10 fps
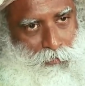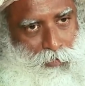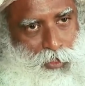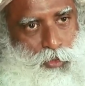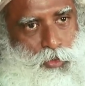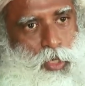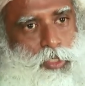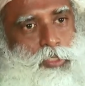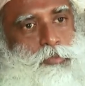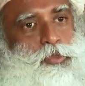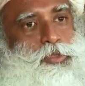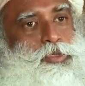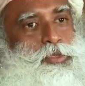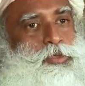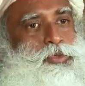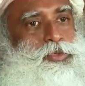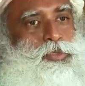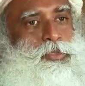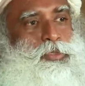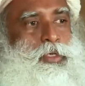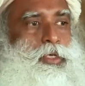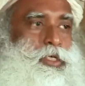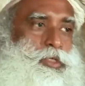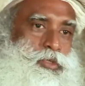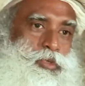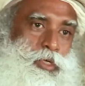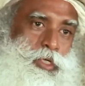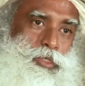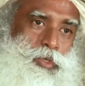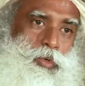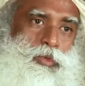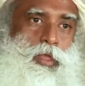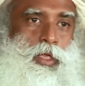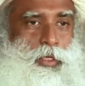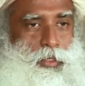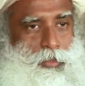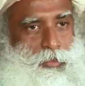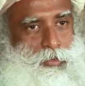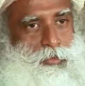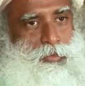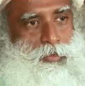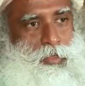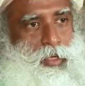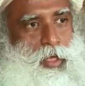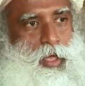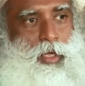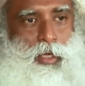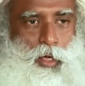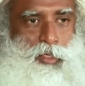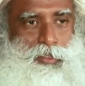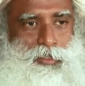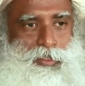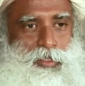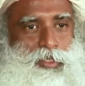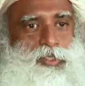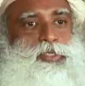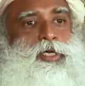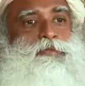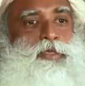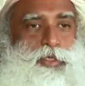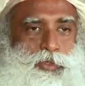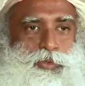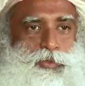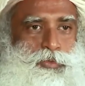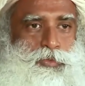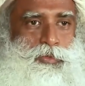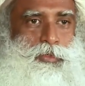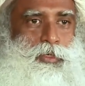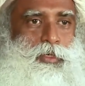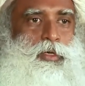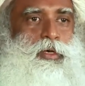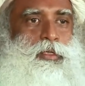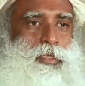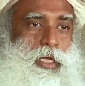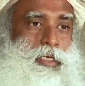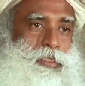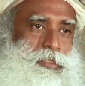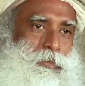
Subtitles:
which you are supposed to use is doing its own thing and not serving you, that is